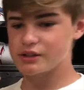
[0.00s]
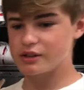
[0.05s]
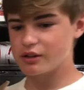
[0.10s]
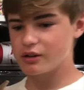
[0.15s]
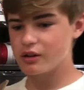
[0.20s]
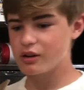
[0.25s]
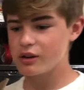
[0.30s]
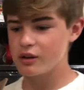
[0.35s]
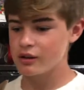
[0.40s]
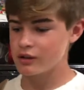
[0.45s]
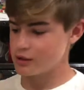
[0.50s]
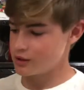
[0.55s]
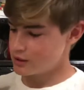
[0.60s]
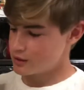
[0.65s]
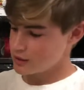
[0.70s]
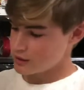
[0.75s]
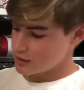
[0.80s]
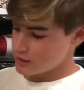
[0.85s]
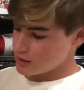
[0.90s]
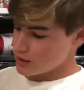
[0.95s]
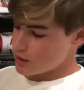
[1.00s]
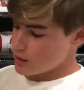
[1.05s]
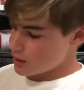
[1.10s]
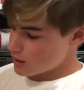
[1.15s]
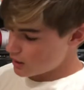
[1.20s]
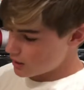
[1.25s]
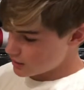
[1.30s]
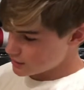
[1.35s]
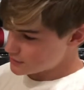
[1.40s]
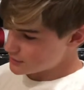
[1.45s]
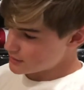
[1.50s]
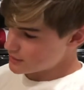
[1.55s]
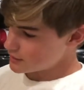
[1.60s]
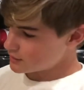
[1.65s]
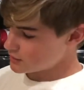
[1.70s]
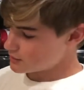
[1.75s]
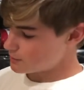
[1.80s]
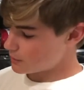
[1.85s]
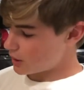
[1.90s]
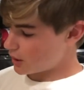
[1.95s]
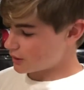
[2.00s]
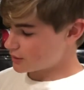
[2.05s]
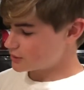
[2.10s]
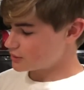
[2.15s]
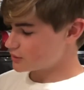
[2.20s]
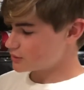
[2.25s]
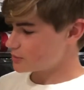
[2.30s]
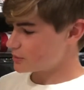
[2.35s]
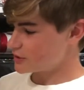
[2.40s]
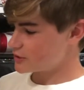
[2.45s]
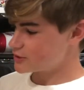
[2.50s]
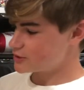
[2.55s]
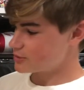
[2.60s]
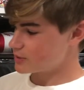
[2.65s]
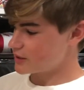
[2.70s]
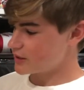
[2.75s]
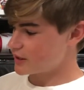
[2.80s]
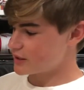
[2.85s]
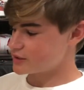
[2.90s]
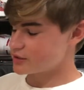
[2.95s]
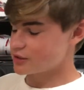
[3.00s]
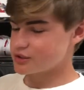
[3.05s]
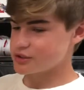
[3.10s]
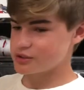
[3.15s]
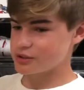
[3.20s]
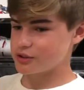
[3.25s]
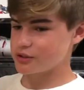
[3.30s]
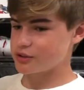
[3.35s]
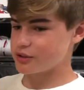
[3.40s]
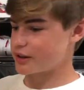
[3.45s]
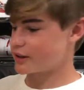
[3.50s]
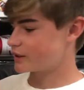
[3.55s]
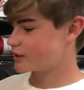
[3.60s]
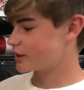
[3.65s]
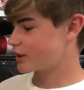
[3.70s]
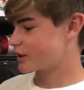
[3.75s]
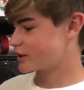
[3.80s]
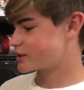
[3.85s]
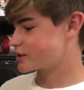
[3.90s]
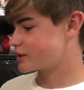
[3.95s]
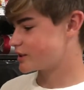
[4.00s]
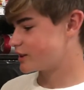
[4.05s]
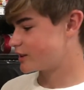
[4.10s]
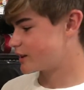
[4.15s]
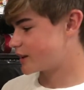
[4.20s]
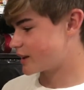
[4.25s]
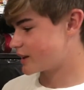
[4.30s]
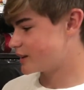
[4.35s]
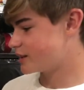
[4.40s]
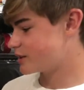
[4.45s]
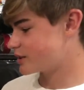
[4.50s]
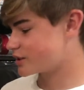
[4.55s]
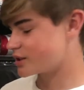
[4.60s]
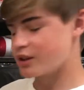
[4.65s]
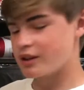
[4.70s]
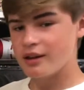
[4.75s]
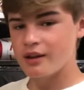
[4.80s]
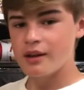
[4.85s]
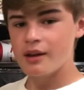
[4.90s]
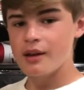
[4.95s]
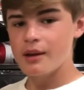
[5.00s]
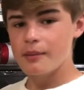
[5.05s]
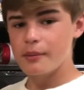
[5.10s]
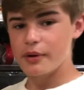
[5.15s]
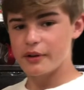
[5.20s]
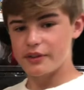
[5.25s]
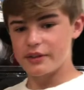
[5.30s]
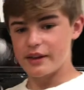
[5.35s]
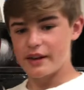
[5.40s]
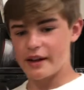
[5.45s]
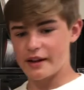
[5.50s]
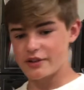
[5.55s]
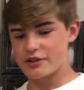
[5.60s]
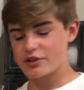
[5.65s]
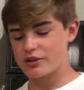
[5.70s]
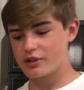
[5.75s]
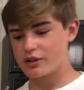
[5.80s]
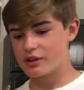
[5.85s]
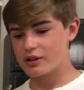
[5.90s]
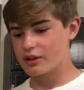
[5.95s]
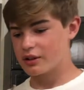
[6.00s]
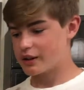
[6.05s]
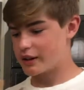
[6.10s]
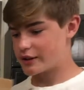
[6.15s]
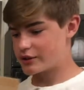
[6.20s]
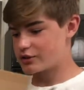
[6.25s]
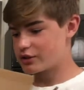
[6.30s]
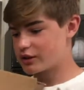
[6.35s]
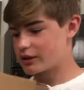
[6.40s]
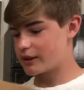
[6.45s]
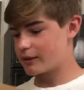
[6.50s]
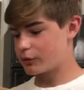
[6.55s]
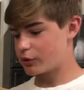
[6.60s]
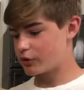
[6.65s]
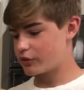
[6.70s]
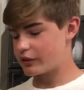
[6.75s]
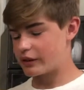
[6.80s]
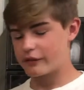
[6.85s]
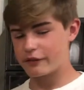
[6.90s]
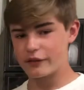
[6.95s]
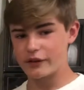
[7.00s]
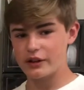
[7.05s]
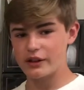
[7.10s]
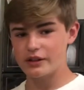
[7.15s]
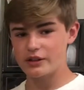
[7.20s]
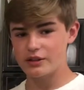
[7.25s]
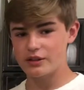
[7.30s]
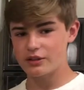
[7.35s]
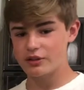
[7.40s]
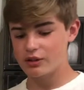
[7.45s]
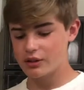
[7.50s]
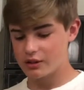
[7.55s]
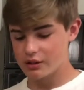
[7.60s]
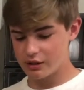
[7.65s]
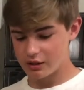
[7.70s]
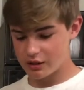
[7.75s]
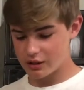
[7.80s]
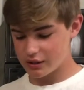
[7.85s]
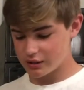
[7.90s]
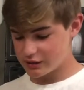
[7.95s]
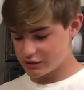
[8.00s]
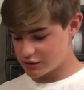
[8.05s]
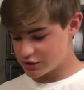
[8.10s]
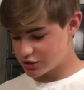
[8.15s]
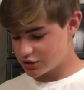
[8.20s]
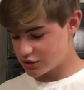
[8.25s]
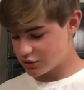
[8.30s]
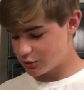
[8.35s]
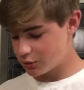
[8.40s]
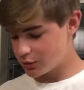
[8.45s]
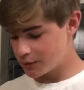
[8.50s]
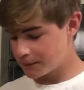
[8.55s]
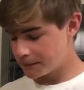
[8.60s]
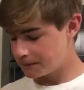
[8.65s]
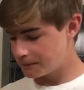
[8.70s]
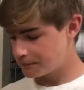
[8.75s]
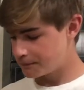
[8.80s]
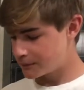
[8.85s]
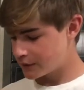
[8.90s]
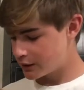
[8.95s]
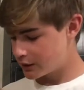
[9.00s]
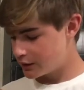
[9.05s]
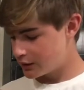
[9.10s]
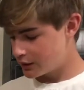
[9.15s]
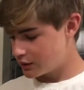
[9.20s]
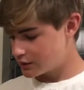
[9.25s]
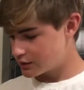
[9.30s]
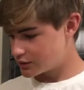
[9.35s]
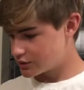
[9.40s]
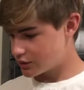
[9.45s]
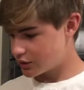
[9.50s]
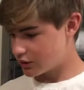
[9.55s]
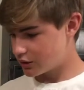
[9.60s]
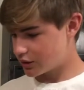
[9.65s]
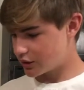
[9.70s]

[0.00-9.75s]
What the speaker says: too. So I think this box looks pretty sweet, and it's also a great touch that Nike just put the extra level of effort into this shoe. So,